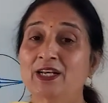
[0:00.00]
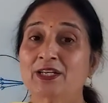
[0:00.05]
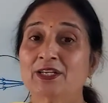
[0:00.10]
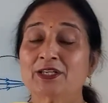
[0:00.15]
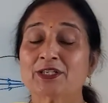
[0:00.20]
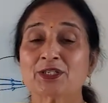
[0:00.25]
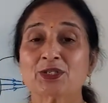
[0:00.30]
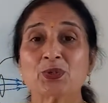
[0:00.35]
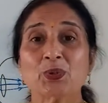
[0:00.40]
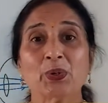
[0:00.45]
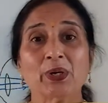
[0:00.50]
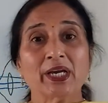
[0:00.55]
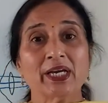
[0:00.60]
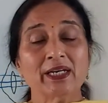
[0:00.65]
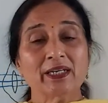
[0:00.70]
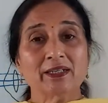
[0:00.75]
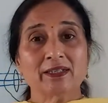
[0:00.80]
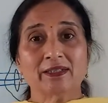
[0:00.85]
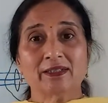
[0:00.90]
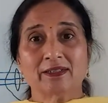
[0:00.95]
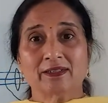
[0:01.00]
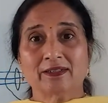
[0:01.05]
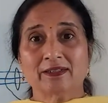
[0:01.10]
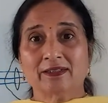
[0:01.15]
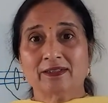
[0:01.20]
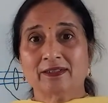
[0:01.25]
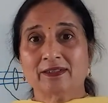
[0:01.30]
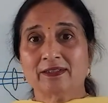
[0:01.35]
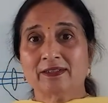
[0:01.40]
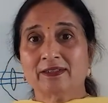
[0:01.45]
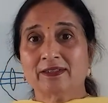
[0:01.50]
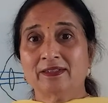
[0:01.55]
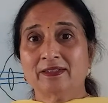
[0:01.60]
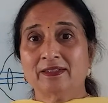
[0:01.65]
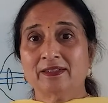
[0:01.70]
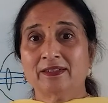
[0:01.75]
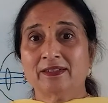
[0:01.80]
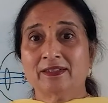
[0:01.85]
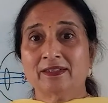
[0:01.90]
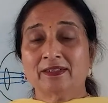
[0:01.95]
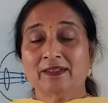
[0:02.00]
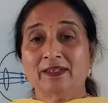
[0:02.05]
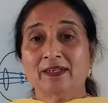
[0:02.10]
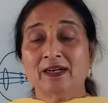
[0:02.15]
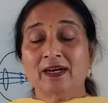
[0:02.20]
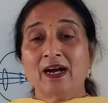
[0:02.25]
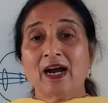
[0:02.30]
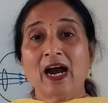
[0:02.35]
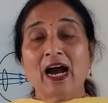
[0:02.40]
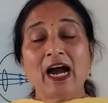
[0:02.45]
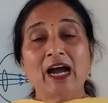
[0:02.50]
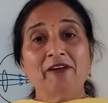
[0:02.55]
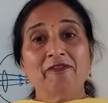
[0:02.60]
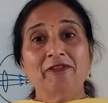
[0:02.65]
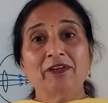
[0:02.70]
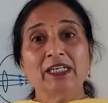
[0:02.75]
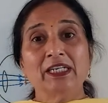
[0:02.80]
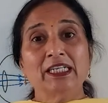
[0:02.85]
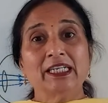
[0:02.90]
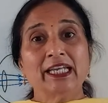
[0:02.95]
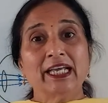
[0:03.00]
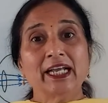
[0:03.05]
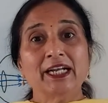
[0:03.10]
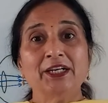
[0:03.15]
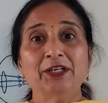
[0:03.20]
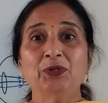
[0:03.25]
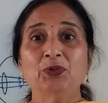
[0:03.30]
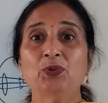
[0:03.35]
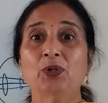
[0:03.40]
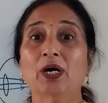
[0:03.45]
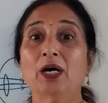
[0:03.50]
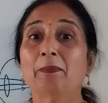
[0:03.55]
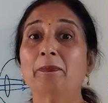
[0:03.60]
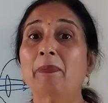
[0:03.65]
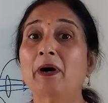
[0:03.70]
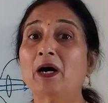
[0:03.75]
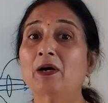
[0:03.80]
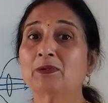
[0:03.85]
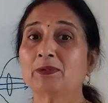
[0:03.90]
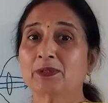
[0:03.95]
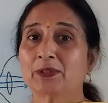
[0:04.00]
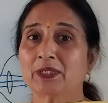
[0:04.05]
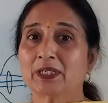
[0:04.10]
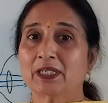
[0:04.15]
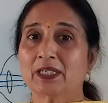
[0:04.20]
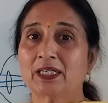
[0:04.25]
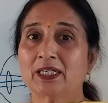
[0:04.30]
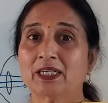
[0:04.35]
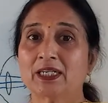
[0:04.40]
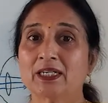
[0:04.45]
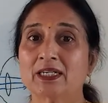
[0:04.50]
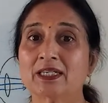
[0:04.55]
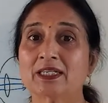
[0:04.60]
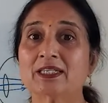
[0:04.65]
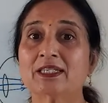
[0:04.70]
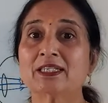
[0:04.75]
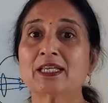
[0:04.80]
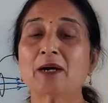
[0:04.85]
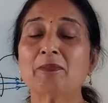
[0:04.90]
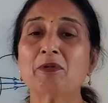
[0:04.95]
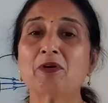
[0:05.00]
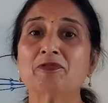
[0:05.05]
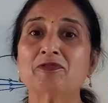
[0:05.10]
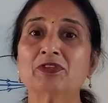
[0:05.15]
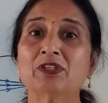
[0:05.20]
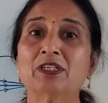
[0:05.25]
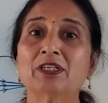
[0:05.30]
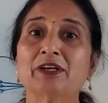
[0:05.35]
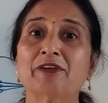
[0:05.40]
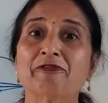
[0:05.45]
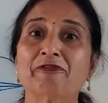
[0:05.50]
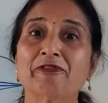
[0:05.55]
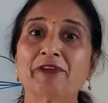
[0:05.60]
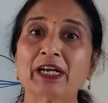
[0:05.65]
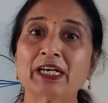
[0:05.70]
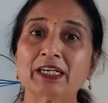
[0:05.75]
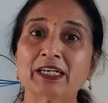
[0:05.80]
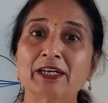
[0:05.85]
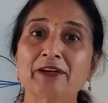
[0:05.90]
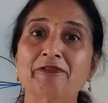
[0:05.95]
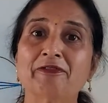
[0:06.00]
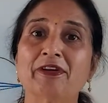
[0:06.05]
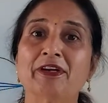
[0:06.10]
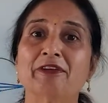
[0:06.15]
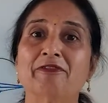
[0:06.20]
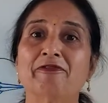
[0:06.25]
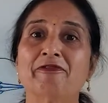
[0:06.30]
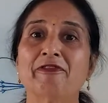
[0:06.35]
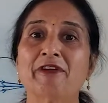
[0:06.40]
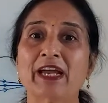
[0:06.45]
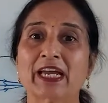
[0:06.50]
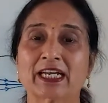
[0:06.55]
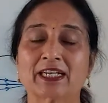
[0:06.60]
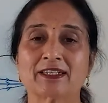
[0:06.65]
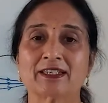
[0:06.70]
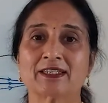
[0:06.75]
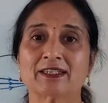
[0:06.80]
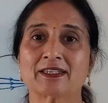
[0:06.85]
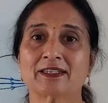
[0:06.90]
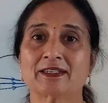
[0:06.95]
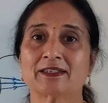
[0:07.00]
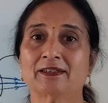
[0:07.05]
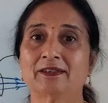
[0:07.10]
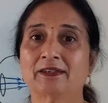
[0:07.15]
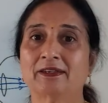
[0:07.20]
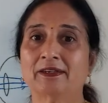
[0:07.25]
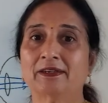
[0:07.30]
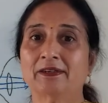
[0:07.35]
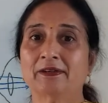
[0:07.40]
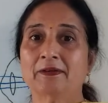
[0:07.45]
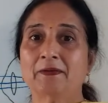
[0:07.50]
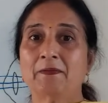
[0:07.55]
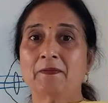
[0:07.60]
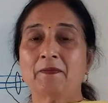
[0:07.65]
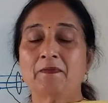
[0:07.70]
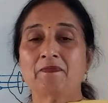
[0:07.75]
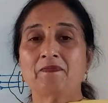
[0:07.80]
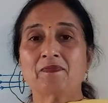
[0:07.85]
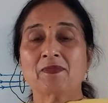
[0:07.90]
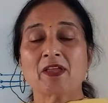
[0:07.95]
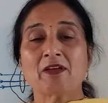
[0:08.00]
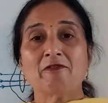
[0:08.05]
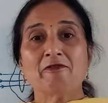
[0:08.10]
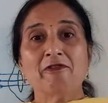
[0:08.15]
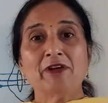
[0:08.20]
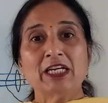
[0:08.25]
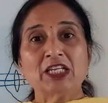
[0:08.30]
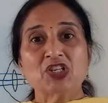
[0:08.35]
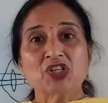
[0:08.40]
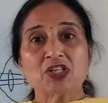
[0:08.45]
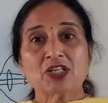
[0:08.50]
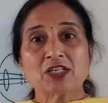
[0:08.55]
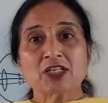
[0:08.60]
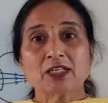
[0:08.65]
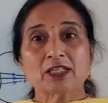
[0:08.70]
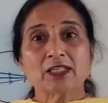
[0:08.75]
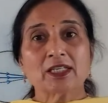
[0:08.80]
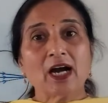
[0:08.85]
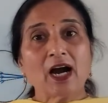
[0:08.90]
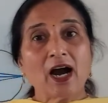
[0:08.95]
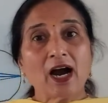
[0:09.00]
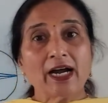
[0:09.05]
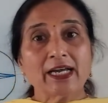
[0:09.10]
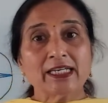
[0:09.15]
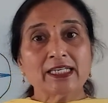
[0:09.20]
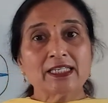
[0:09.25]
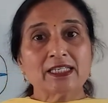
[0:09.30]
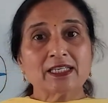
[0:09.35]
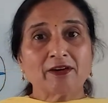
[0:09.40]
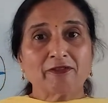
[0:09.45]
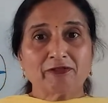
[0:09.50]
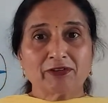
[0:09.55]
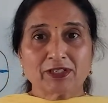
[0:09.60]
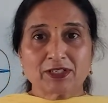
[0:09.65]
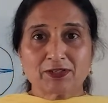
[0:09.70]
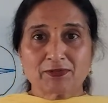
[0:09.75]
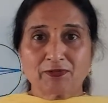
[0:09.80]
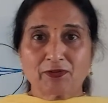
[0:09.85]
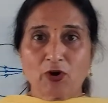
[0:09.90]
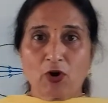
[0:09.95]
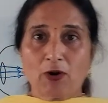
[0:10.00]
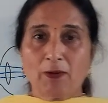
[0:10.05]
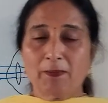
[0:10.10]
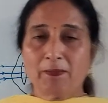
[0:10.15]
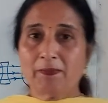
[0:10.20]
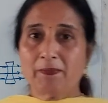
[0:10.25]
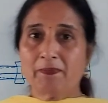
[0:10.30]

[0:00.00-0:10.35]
So here, I will tell you about some of the refractive defects which the eye suffers from.